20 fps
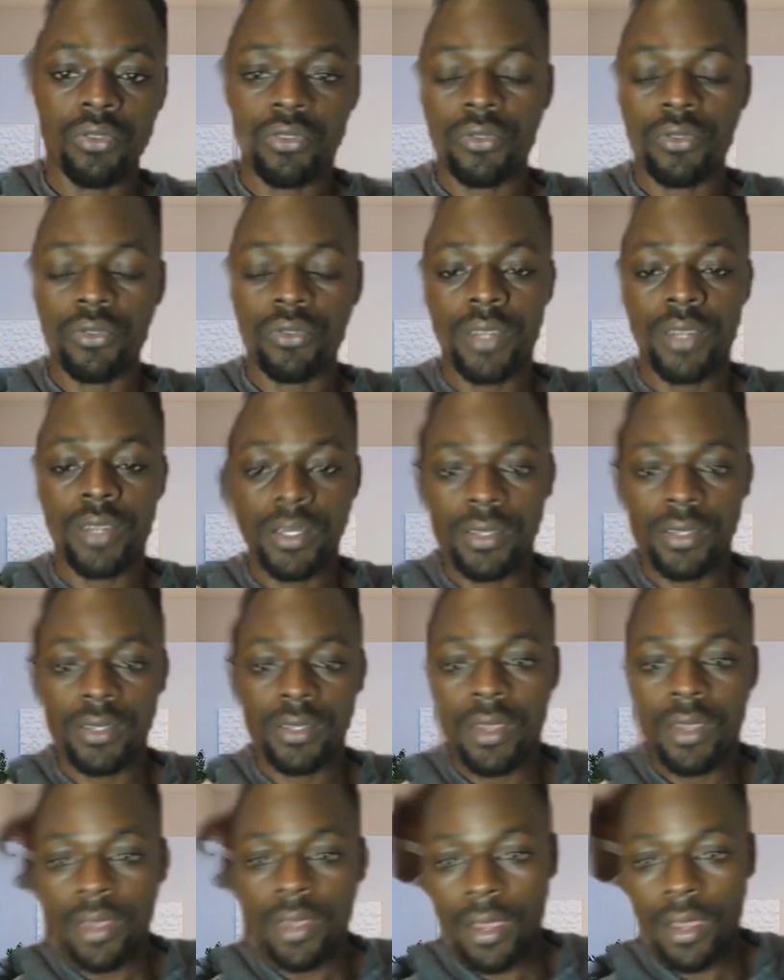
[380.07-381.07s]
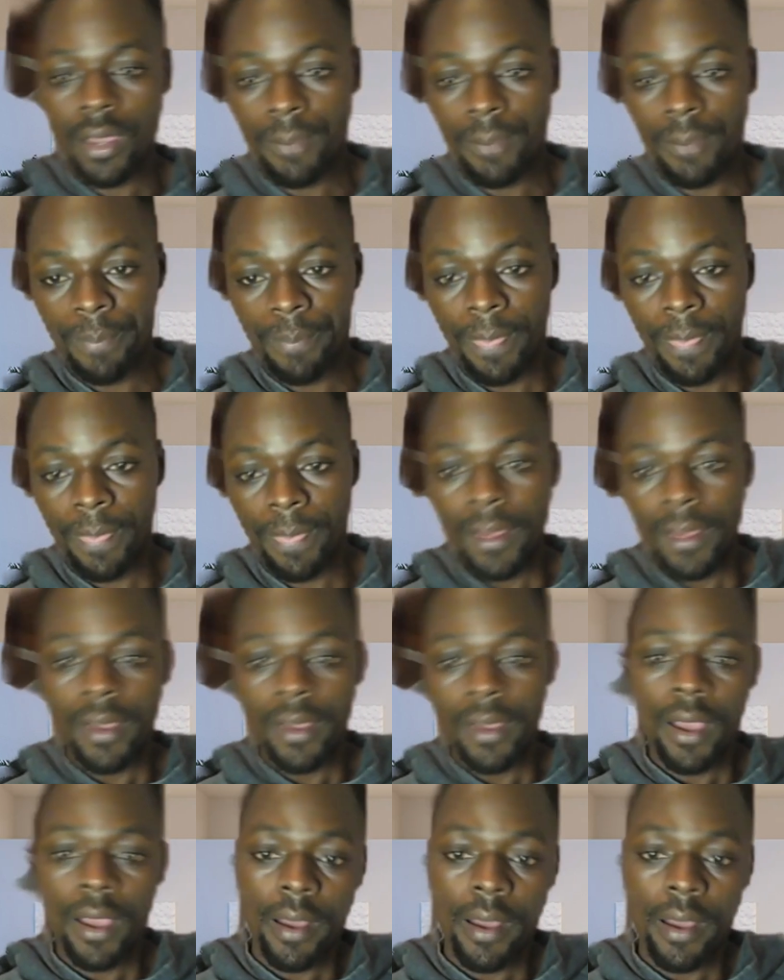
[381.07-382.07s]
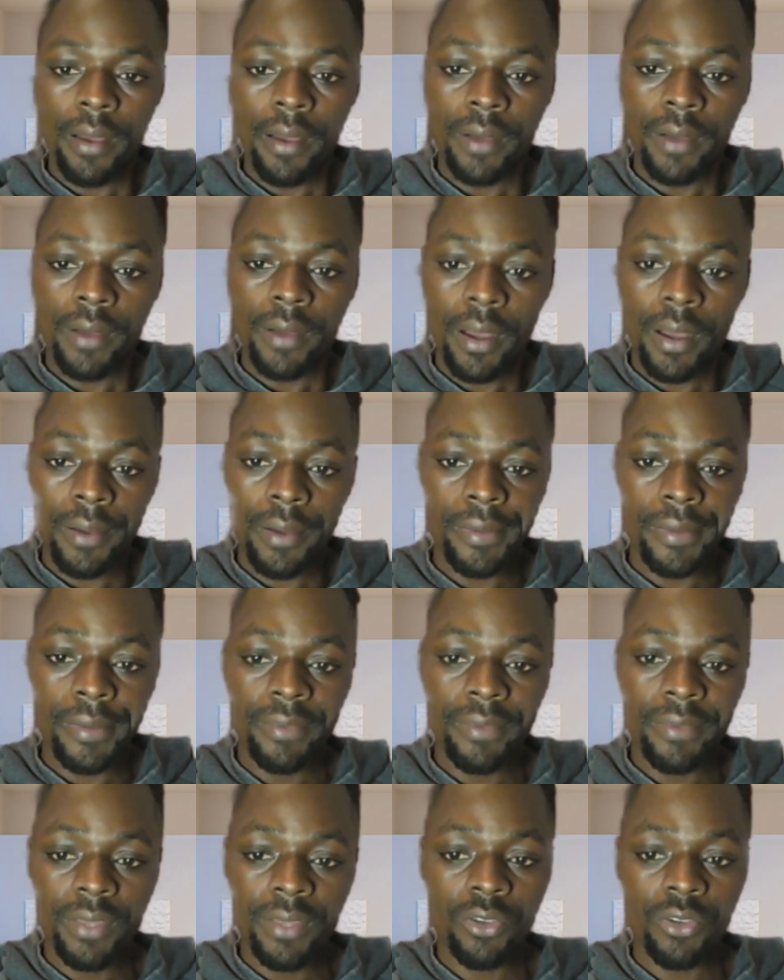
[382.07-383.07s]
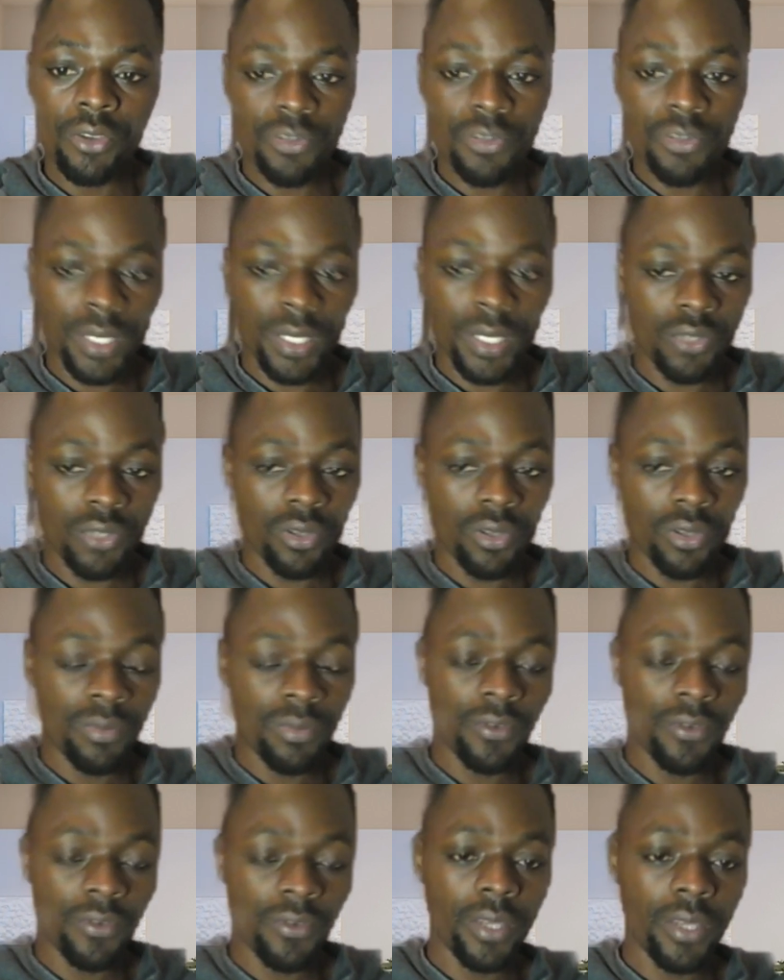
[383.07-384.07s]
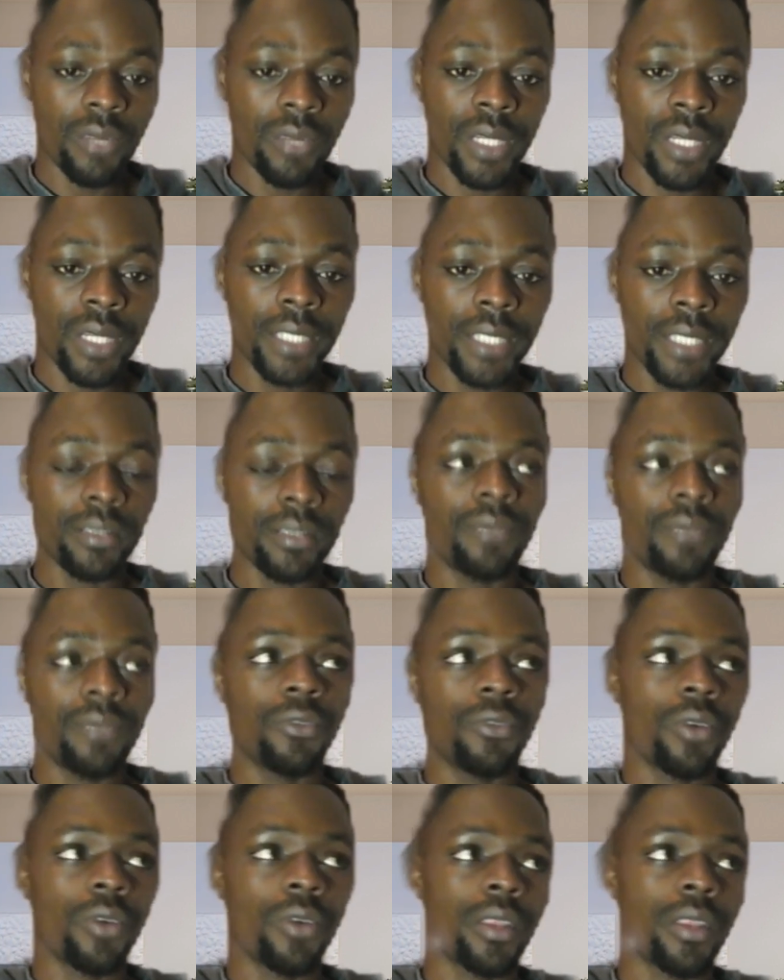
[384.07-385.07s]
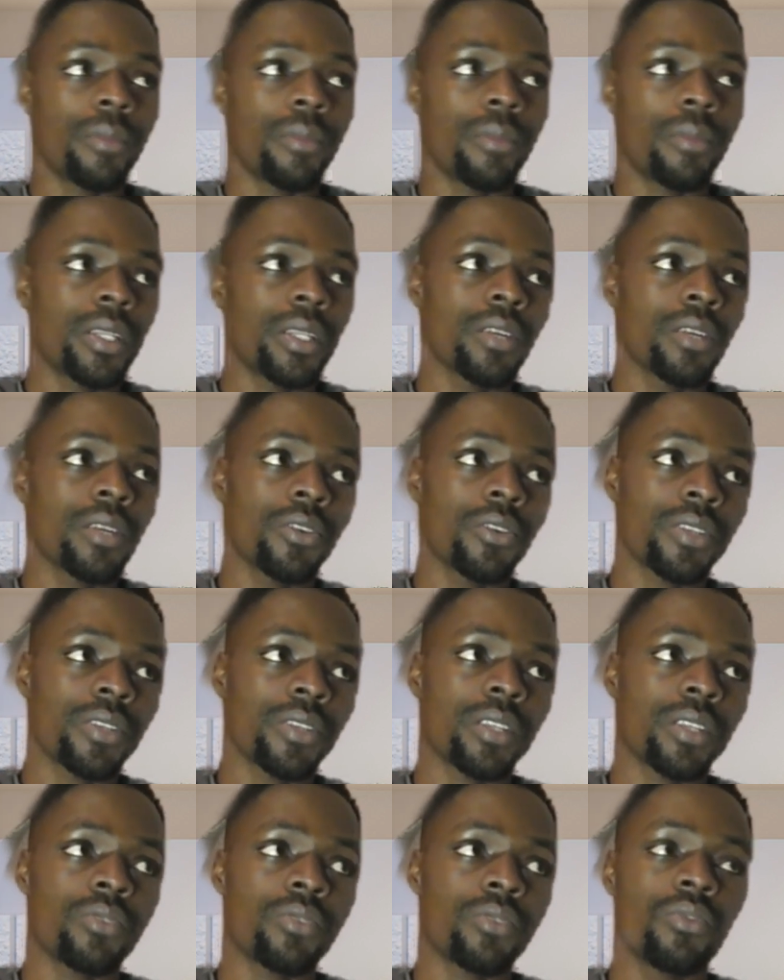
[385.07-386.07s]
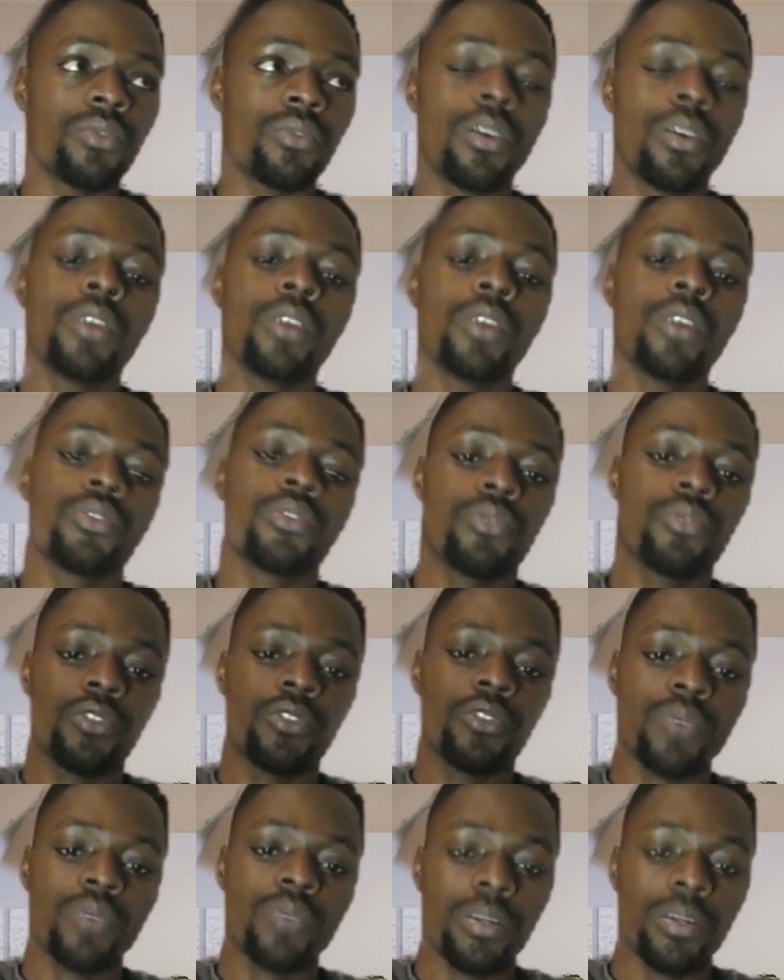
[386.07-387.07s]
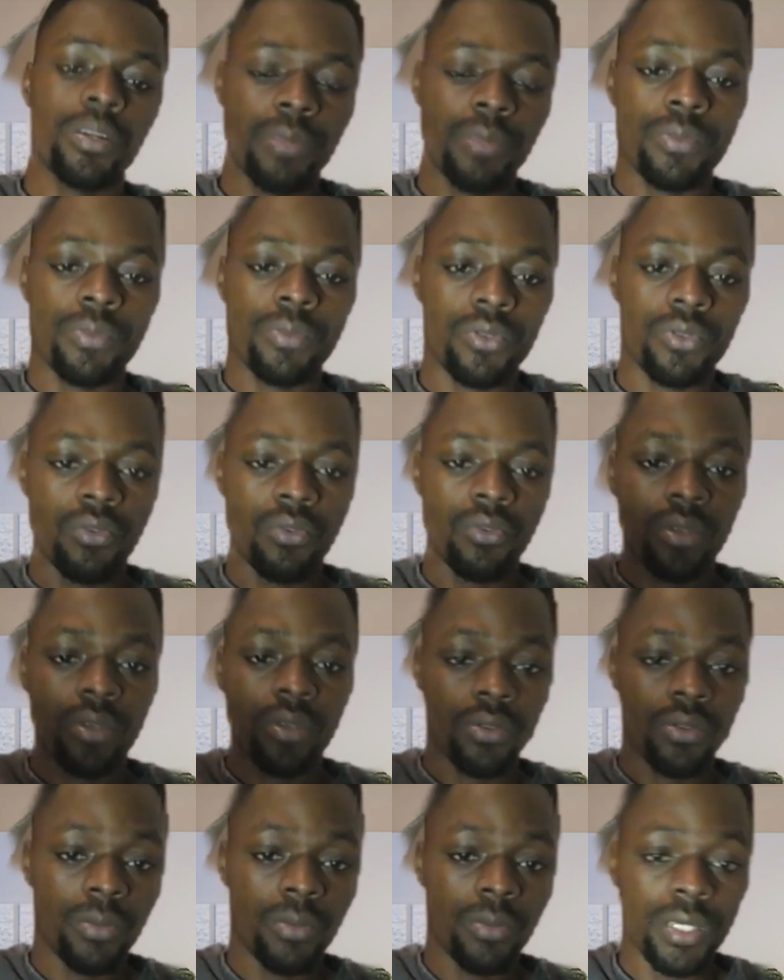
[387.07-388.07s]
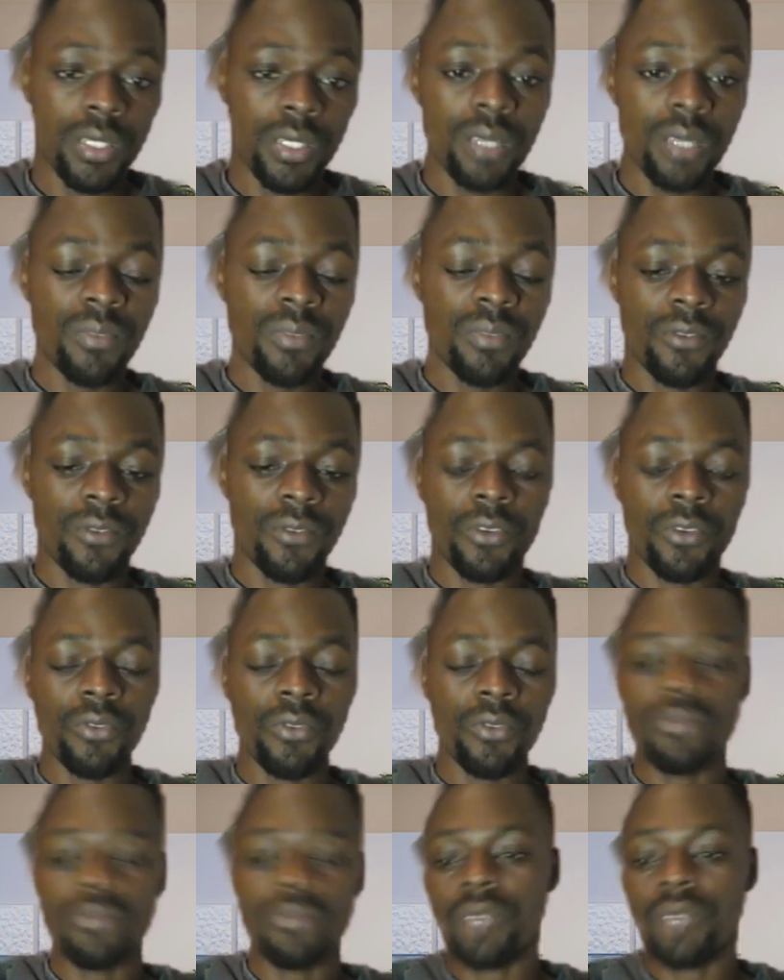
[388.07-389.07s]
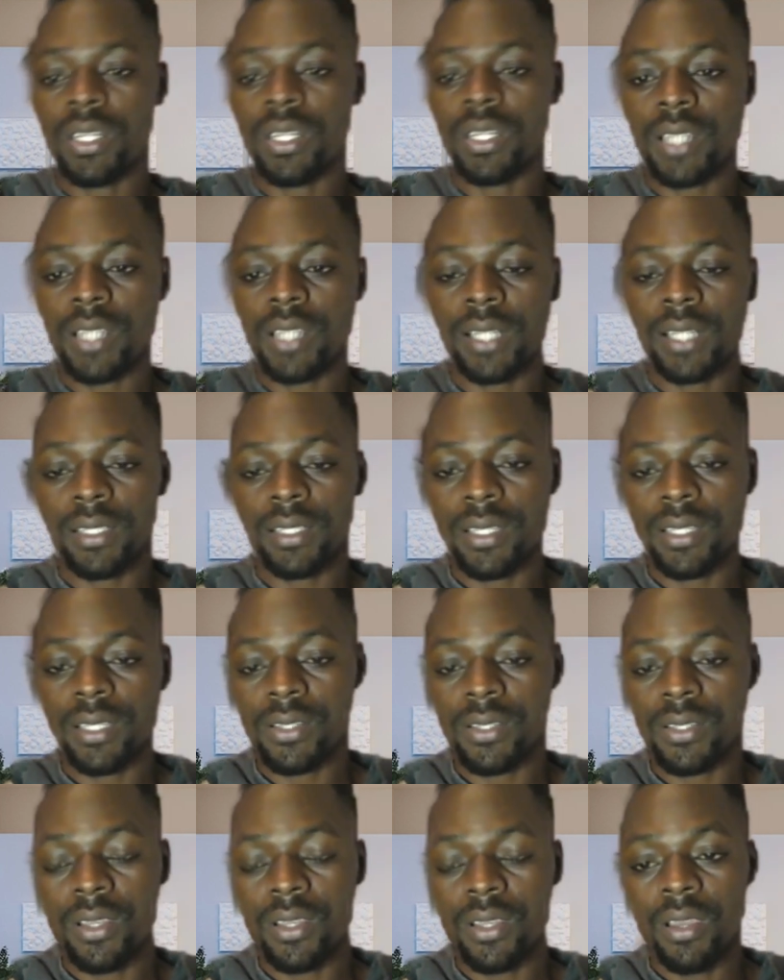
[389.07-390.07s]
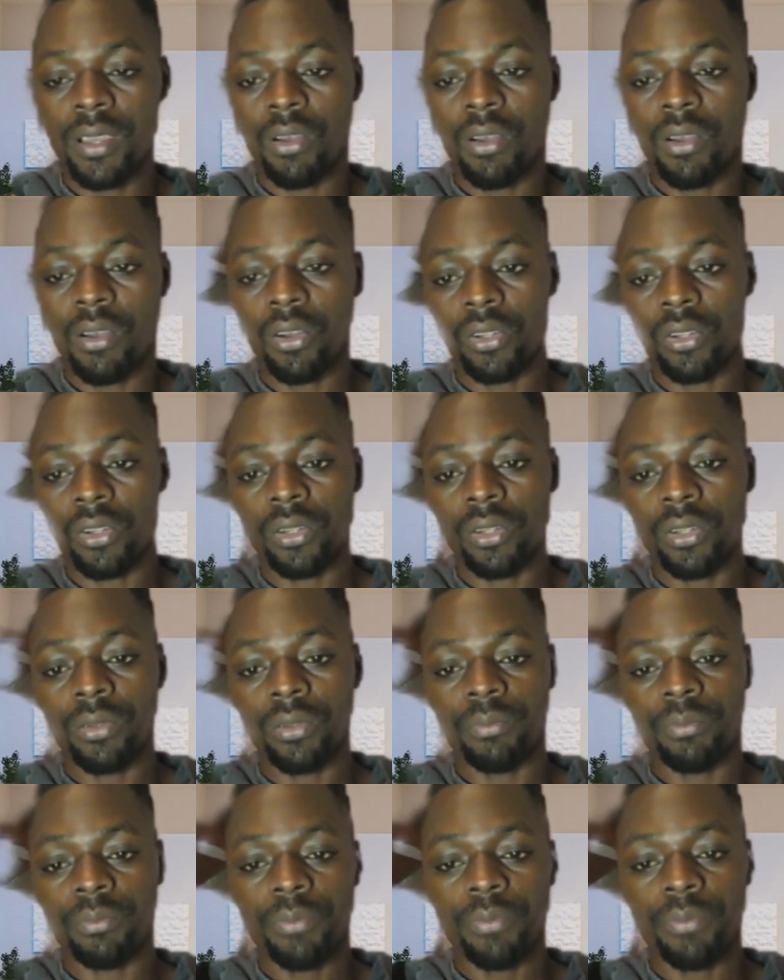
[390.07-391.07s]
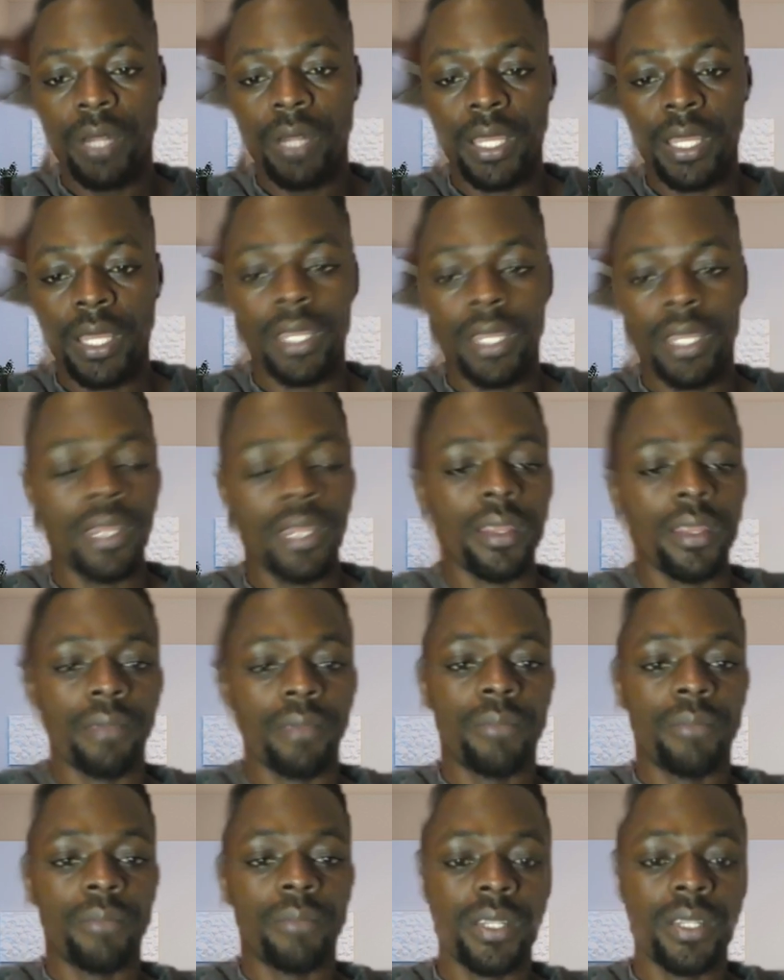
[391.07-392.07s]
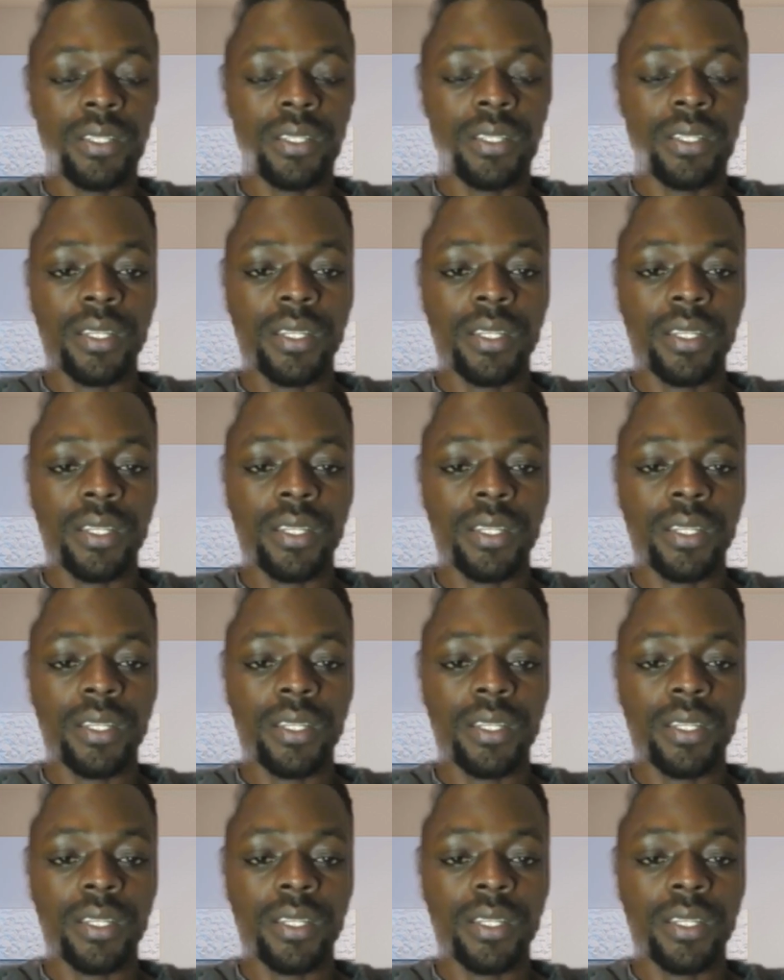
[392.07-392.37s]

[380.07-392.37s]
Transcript: There is how if the host must join before anyone else. If you are the meeting host and you do not want people to go into the meeting before you, you can turn this on pre-meeting setup.